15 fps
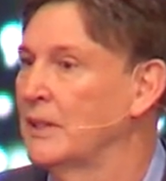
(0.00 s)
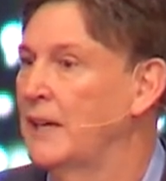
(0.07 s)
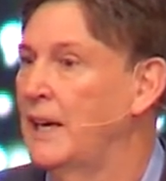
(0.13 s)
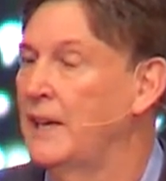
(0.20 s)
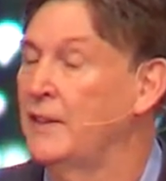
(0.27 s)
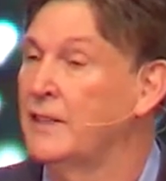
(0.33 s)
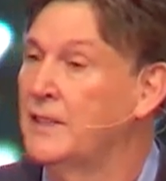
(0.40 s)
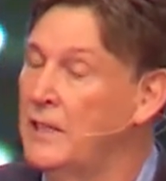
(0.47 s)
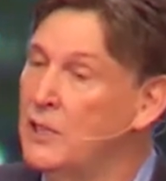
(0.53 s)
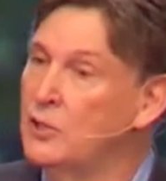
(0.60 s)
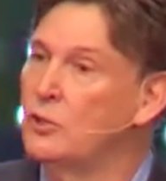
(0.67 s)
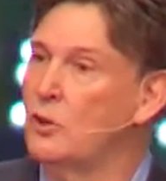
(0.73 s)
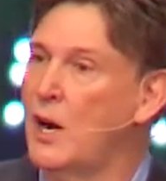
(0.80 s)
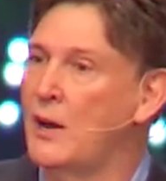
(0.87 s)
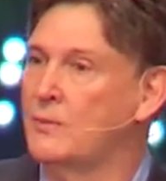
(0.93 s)
And the 10
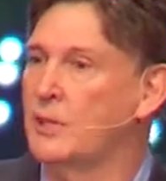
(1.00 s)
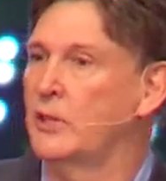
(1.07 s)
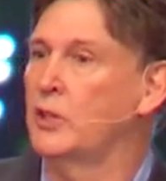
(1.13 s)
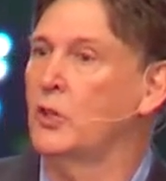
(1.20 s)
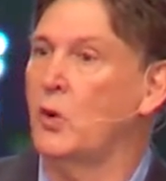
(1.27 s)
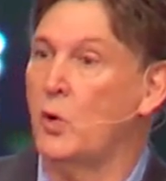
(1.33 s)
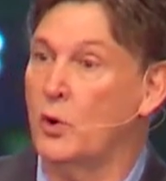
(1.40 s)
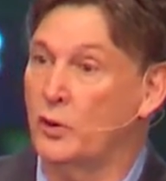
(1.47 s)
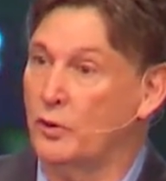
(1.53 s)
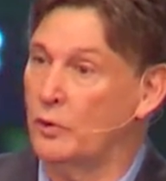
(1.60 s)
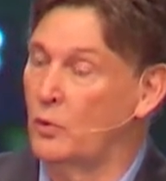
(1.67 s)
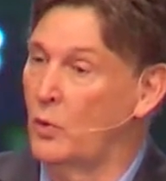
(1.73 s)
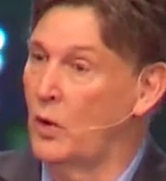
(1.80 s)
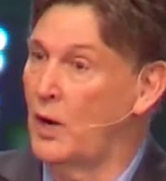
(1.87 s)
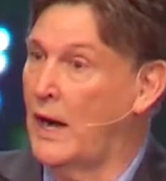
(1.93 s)
tribes in the north
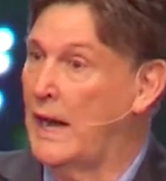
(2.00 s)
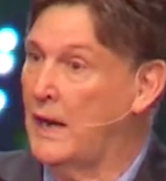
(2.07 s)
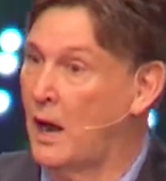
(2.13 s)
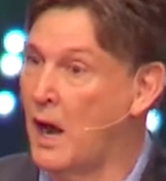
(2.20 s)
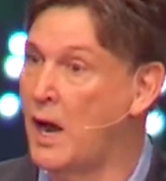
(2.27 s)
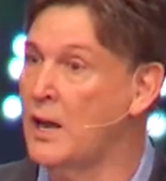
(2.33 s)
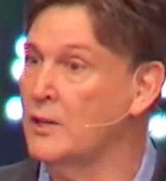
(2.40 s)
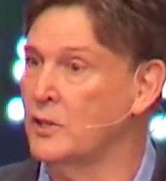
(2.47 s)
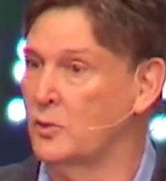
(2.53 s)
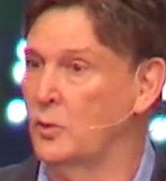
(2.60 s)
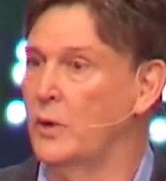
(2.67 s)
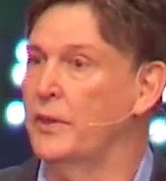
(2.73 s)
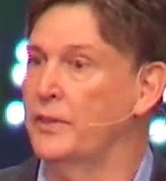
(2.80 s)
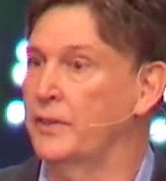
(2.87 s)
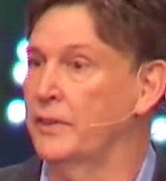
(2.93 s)
were at odds
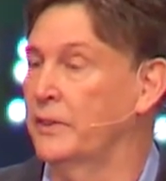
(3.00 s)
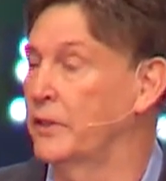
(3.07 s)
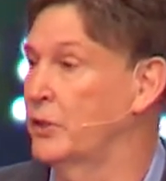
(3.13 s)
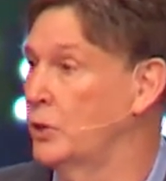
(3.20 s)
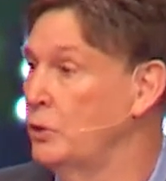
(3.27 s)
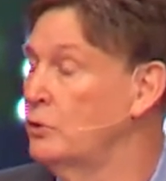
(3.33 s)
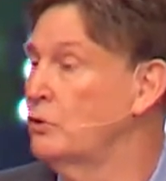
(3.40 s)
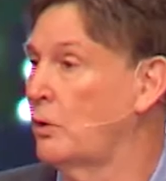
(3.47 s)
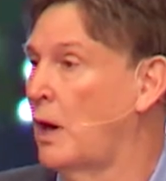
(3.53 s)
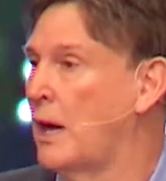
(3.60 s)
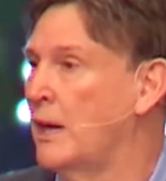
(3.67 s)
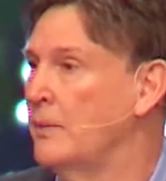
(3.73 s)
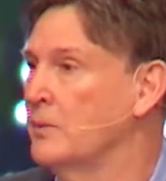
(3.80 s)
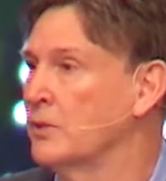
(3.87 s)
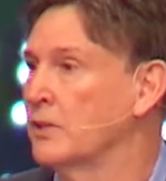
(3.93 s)
with the 2
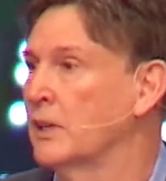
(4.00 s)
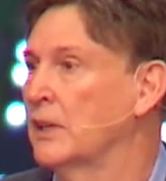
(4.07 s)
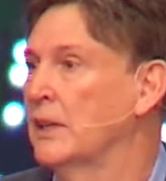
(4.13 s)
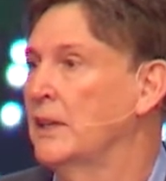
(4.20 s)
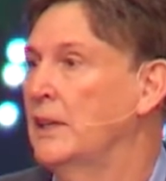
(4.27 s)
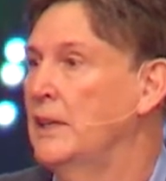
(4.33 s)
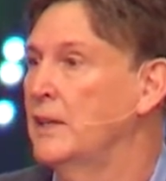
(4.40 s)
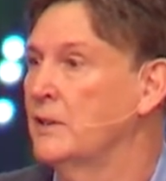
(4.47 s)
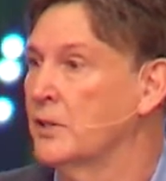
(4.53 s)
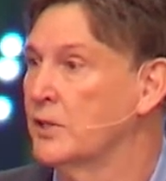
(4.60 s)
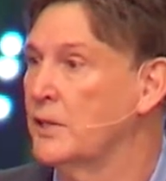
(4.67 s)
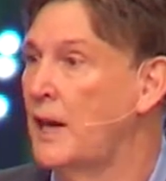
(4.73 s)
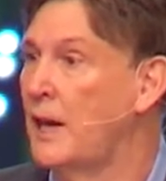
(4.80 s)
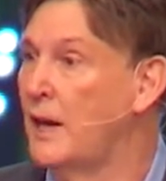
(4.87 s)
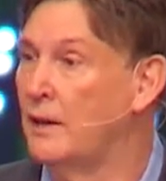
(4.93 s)
tribes in the
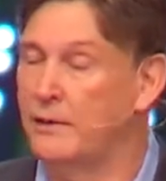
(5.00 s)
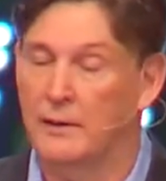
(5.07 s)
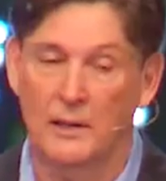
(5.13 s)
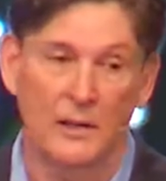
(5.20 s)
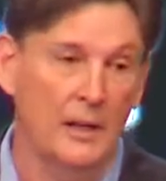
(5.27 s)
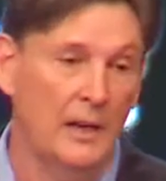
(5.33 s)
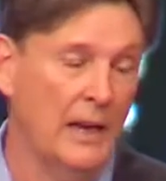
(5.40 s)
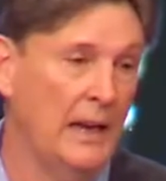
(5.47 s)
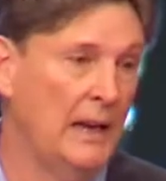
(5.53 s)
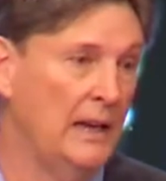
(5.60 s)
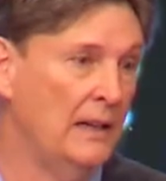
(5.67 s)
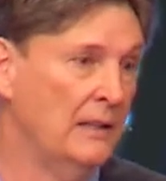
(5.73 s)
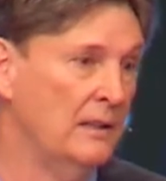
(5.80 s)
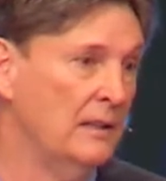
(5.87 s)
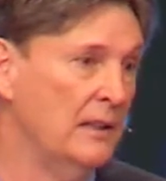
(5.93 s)
south,
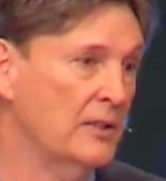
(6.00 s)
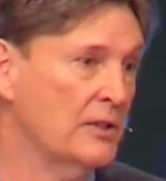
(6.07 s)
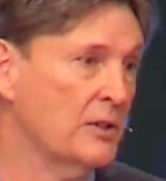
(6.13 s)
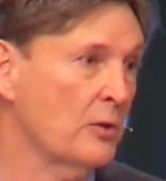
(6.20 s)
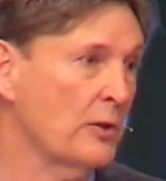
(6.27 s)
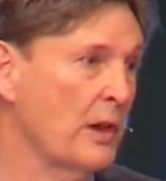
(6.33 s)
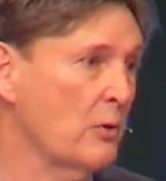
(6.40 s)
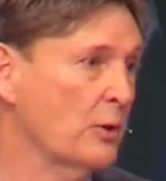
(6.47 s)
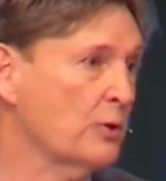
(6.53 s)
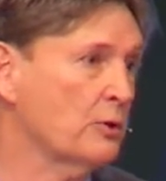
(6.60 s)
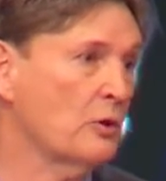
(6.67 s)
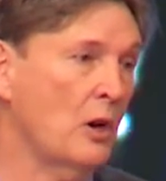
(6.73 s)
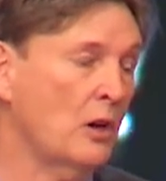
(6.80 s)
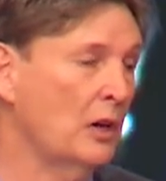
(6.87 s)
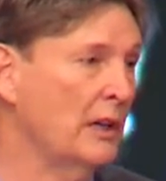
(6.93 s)
and so they were
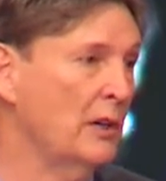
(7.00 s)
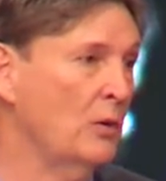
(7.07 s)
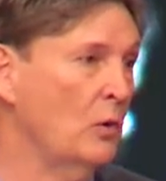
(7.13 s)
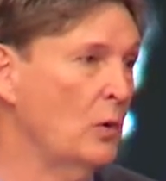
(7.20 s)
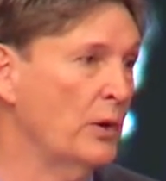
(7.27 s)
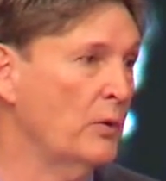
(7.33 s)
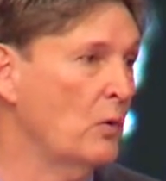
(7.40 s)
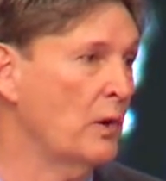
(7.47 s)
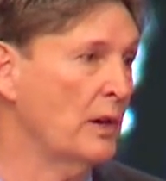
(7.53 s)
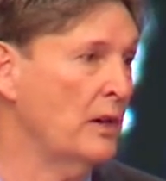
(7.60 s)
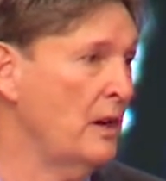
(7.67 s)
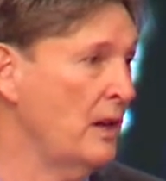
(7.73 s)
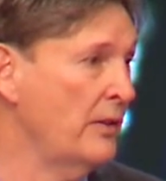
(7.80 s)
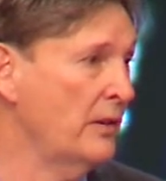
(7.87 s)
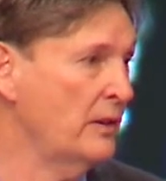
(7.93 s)
struggling with one
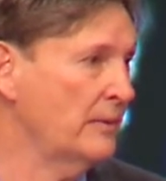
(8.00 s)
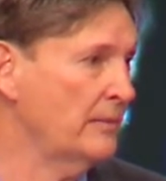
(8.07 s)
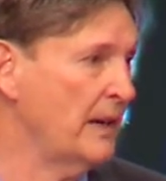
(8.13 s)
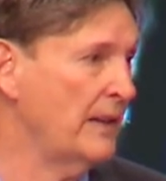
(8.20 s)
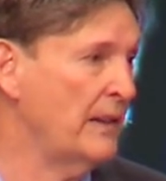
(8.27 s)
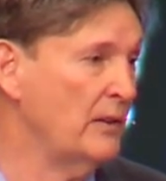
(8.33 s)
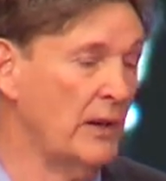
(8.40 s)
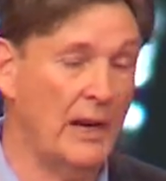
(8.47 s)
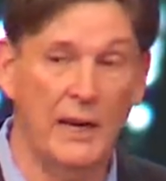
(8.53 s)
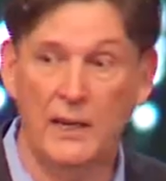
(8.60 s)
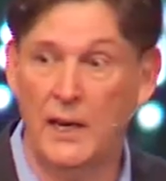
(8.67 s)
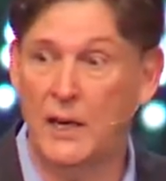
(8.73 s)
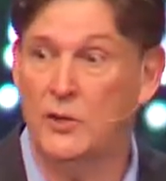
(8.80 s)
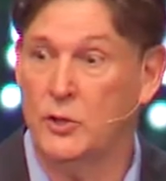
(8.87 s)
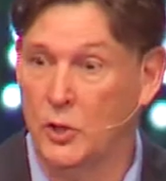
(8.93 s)
another.
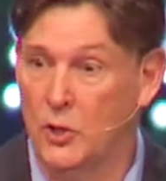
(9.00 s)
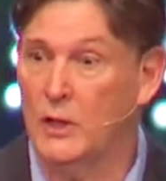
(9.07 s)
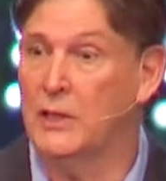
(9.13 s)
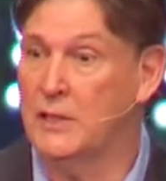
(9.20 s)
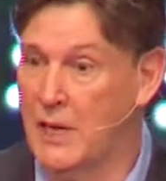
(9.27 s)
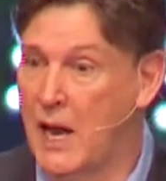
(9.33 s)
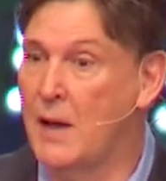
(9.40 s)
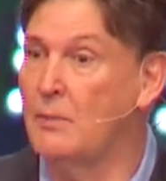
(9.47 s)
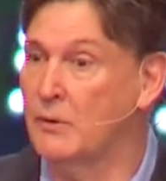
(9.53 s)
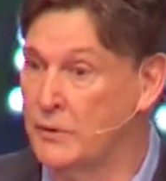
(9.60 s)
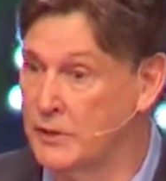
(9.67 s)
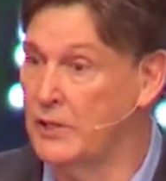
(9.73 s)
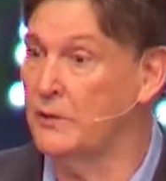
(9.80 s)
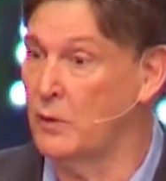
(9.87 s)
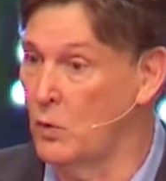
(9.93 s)
And during a time of
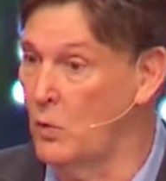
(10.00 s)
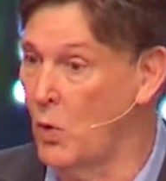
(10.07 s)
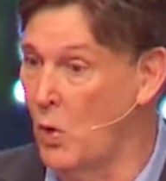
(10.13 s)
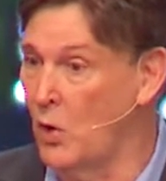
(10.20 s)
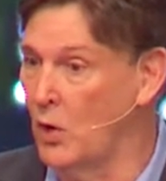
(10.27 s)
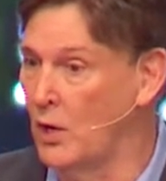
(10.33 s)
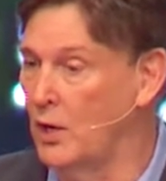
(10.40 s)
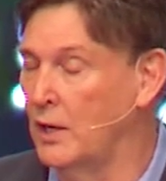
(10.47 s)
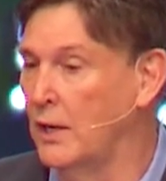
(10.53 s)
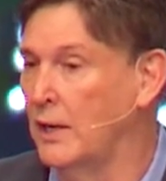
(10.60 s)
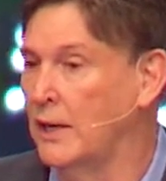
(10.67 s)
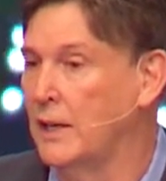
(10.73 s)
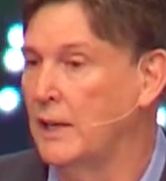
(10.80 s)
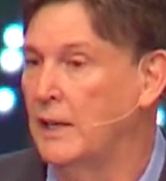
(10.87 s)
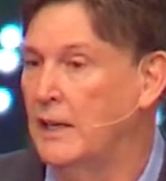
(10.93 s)
civil war
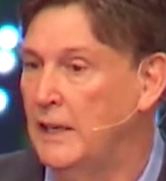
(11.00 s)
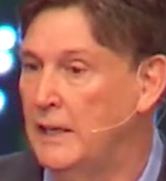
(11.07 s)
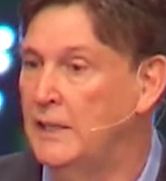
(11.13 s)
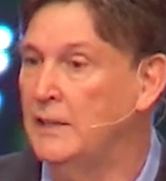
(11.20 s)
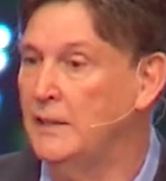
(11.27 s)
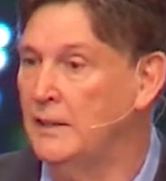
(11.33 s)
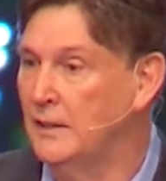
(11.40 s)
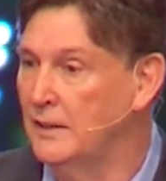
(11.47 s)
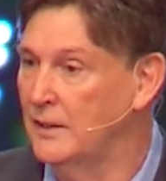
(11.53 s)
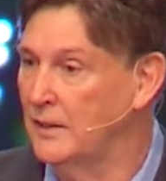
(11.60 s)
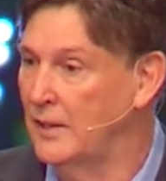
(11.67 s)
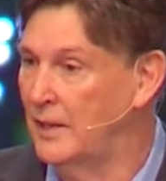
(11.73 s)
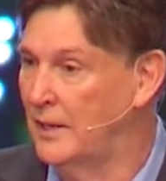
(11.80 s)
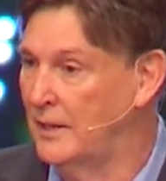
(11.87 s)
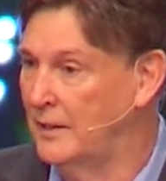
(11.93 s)
in
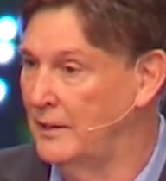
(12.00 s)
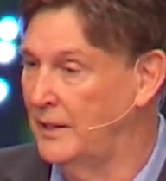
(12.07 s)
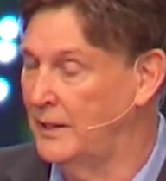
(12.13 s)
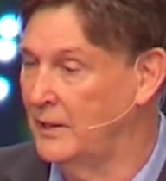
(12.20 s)
the